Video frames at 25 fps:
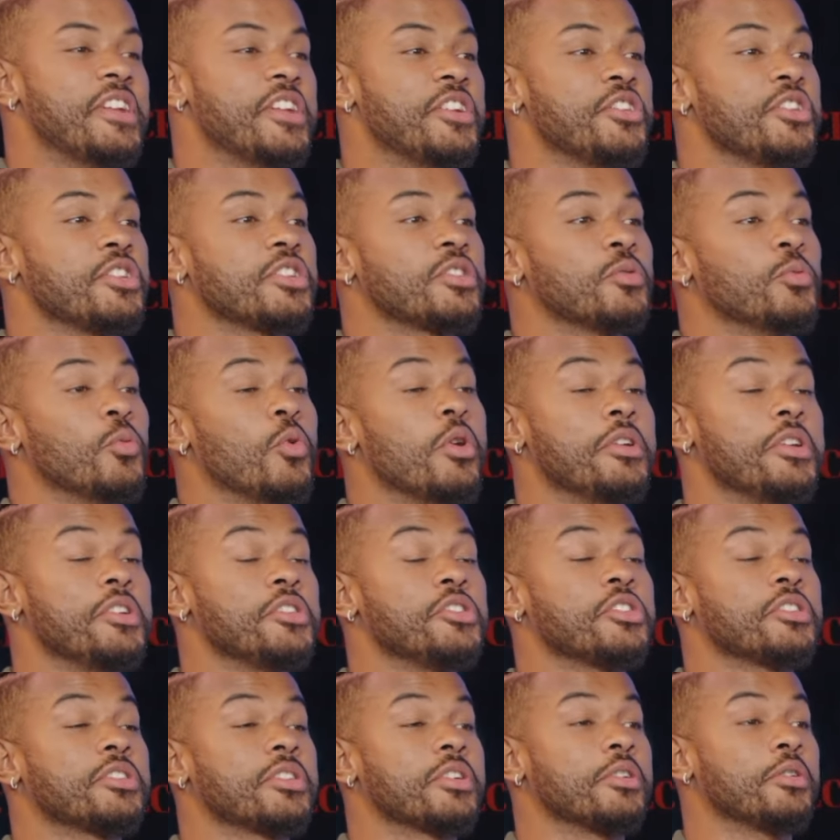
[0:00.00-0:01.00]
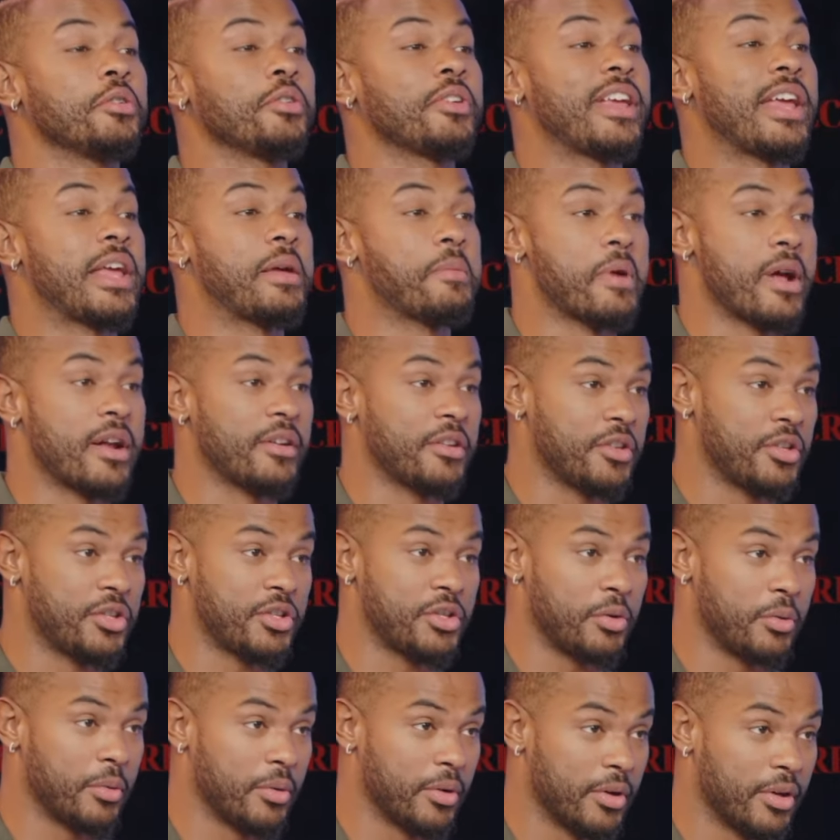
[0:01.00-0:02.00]
ninjas. One Ninja Turtle came out of the
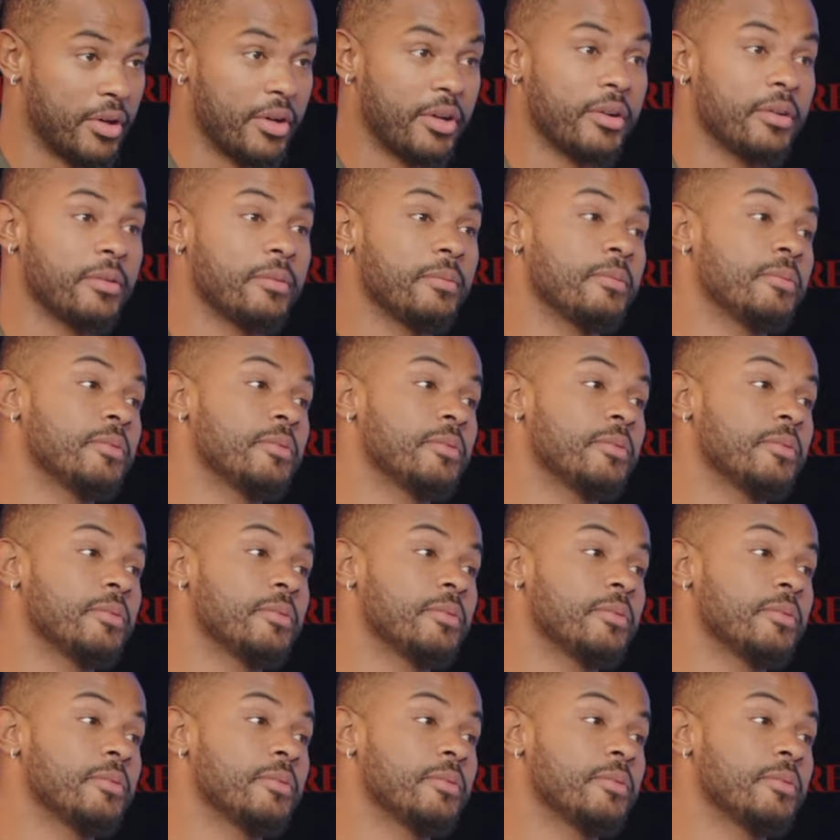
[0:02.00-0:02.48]
sewer,